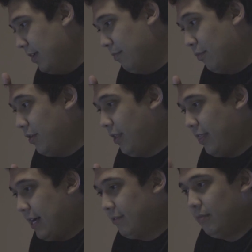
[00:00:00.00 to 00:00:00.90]
more than one
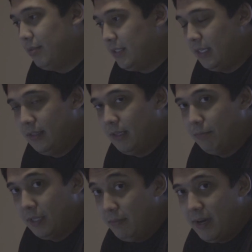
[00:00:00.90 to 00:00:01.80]
thousand percent, the
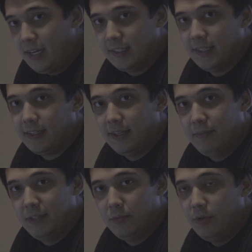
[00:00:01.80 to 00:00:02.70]
playback is not going to
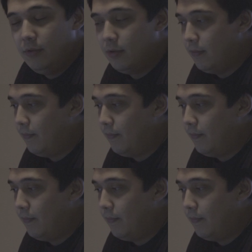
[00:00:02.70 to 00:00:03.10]
be smooth.